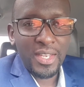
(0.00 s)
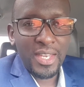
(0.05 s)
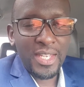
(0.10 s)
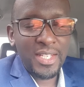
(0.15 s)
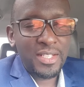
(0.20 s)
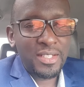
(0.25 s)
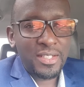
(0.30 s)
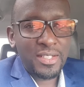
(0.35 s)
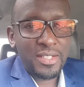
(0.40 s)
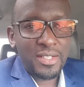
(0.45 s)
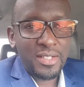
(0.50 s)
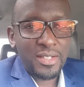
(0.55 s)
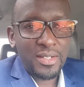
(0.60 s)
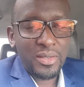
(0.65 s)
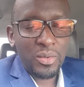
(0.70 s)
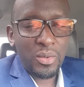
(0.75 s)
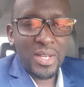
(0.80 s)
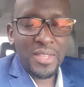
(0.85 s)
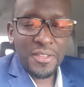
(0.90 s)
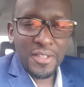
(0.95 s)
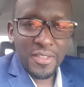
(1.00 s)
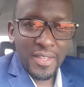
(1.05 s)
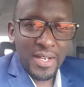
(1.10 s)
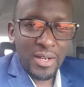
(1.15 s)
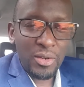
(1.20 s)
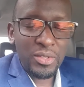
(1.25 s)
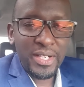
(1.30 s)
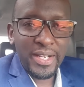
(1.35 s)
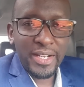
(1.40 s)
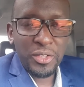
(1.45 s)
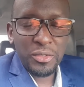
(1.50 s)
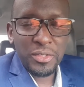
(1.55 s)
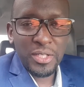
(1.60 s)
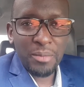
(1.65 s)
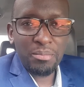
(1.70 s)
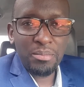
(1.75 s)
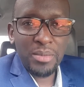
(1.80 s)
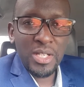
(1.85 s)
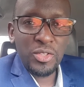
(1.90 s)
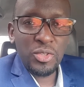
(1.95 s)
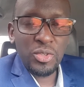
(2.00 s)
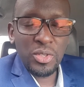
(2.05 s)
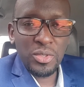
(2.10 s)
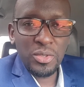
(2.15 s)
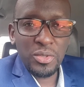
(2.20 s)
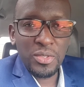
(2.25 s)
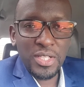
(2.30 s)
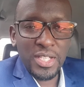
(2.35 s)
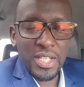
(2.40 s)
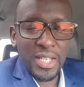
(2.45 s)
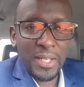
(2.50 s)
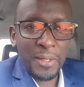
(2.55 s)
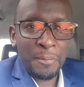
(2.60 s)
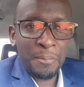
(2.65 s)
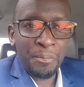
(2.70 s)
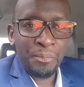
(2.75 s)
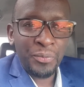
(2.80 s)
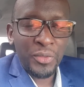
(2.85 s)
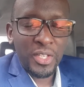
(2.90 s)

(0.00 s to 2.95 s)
And one thing that I would like to submit to you today